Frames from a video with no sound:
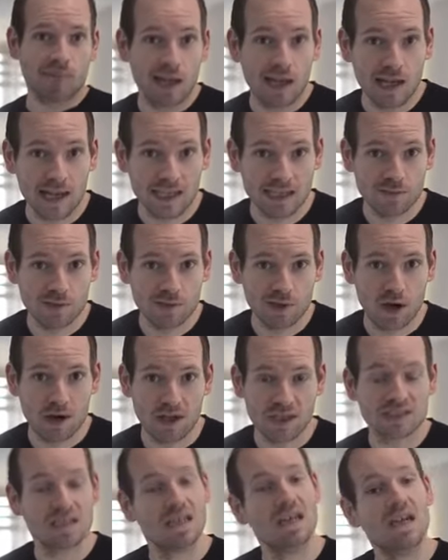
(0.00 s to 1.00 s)
let's be
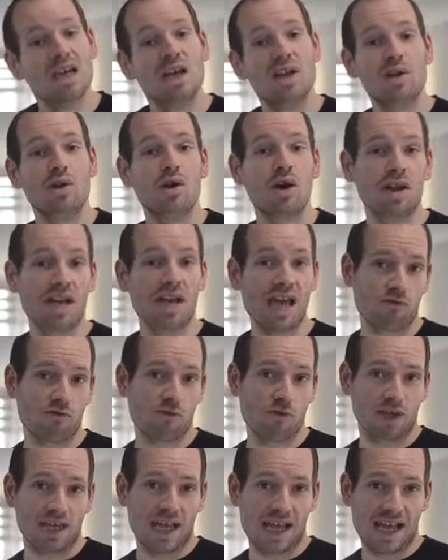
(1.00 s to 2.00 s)
honest, not
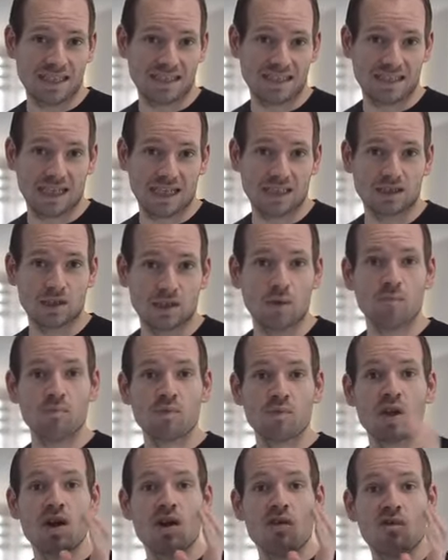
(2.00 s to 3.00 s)
everyone has yet. So
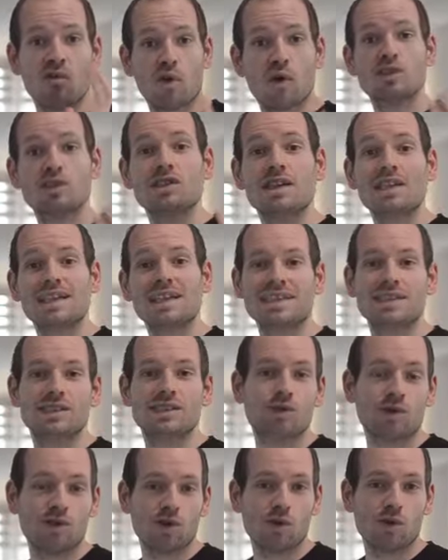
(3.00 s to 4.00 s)
fortunately,
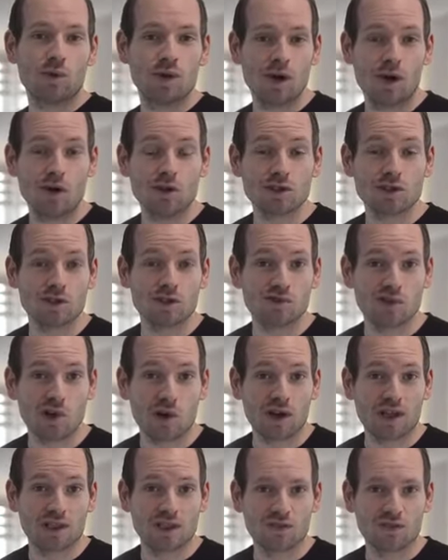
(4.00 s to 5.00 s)
you can also
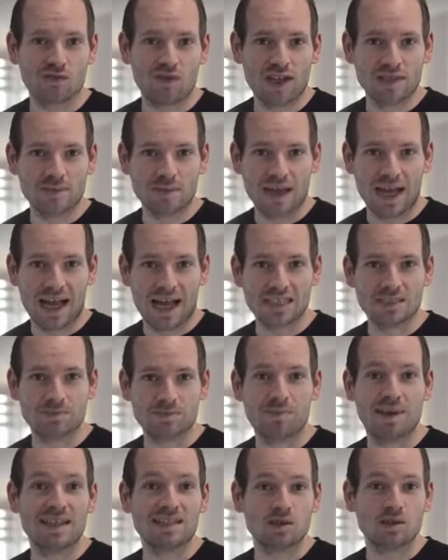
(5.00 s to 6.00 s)
target your Facebook ads
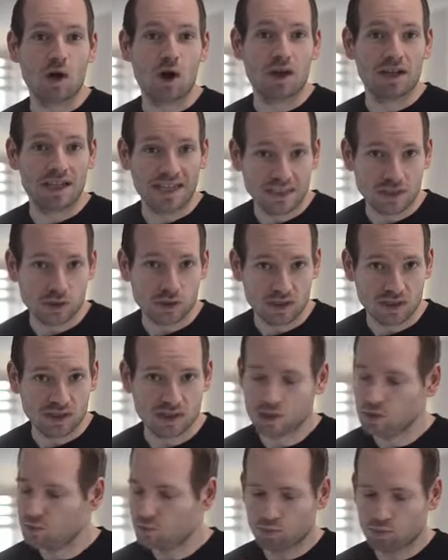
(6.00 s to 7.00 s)
based on interest.
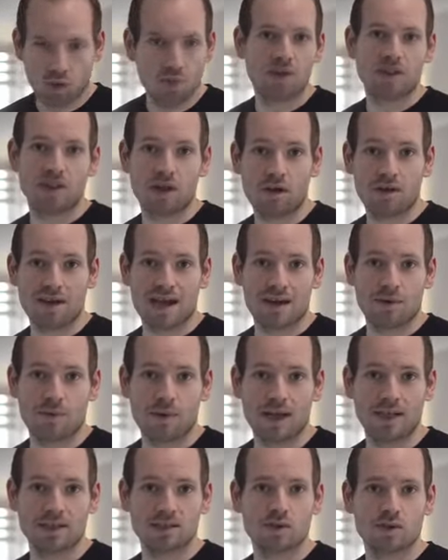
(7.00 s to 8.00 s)
You probably know that,
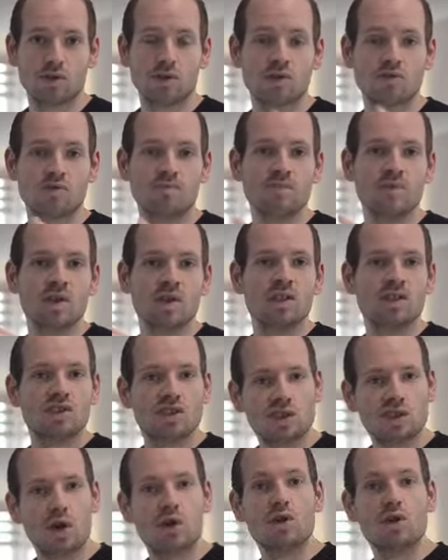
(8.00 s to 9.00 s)
right? So you can
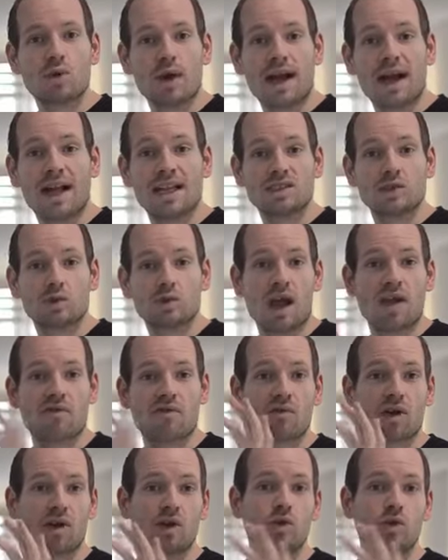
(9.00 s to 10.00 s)
show your ads to
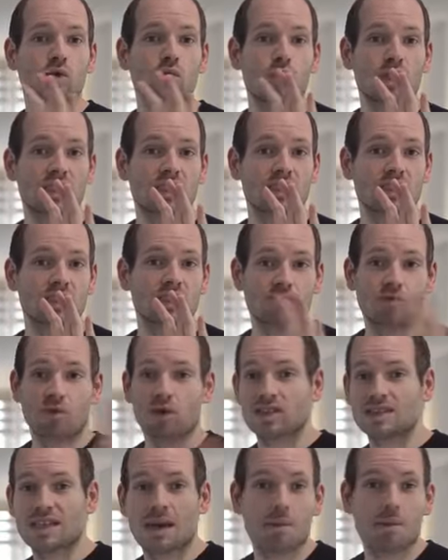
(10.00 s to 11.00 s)
everyone who is, for
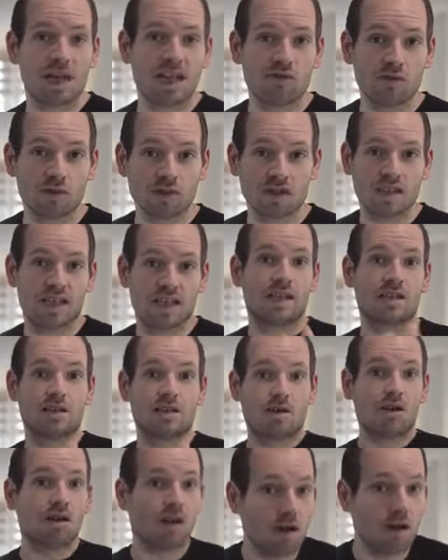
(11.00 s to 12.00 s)
example, interested in
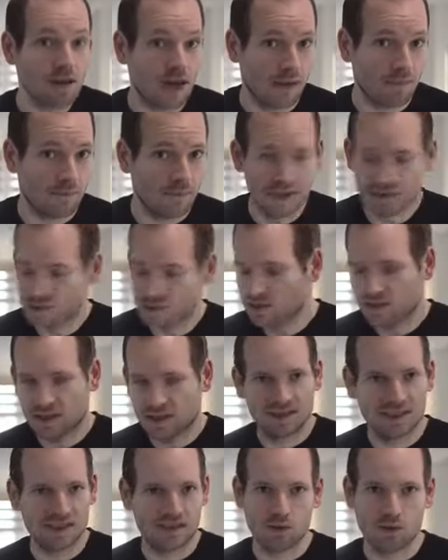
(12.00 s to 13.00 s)
Coca-Cola, just
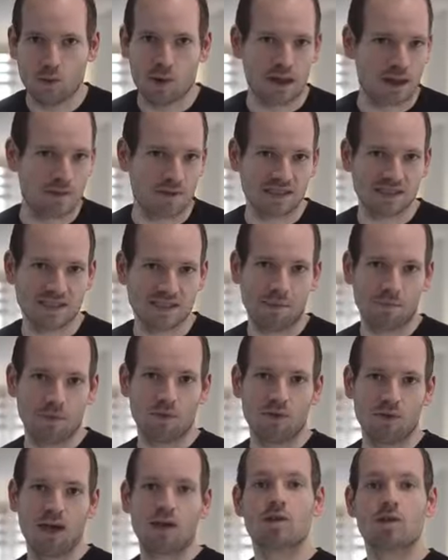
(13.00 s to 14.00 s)
as a random example.
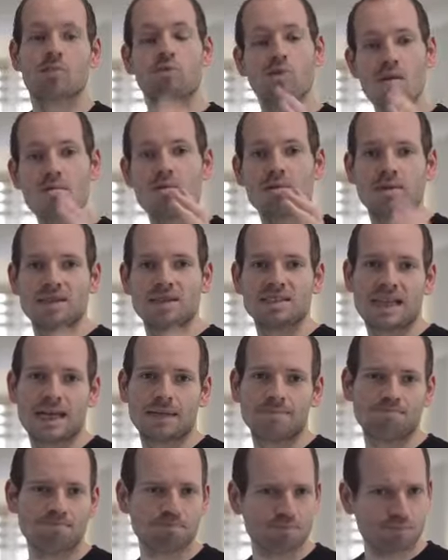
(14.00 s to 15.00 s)
Now, the problem is
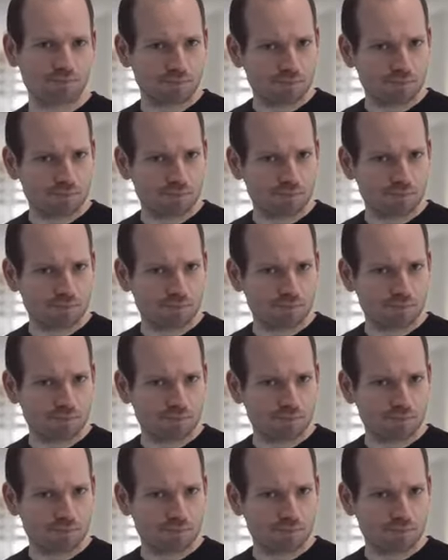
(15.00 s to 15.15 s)
that